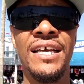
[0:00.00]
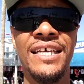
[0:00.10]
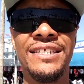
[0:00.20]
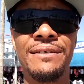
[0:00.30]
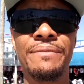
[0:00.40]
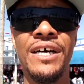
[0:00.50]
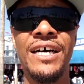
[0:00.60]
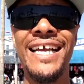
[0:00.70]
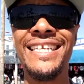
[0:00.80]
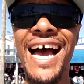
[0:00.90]
and some
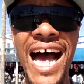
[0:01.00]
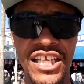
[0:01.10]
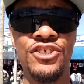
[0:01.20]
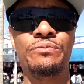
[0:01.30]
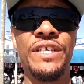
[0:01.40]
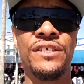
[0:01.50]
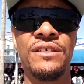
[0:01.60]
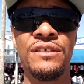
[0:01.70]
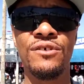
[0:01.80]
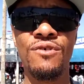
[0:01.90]
acknowledgement,
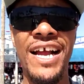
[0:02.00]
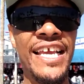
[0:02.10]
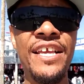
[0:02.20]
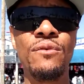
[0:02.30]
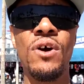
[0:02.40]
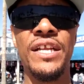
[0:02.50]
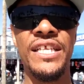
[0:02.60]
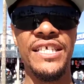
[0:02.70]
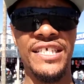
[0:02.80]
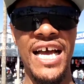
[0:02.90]
right? Either one of
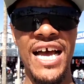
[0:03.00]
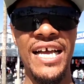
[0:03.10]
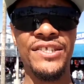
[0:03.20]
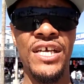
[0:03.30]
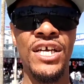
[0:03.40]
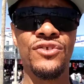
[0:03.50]
these guys.